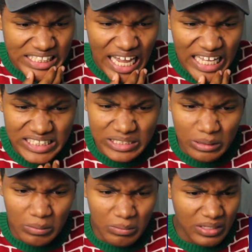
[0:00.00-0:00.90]
That's
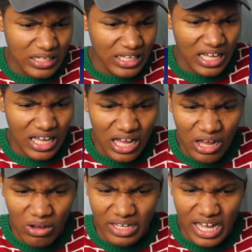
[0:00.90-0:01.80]
some.
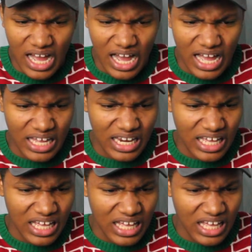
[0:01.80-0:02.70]
Oh God.
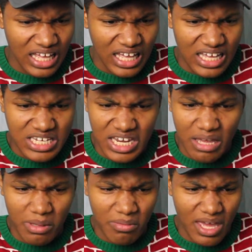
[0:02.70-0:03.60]

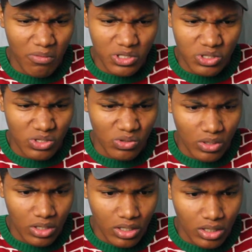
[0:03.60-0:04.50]
Shane, man, what you do?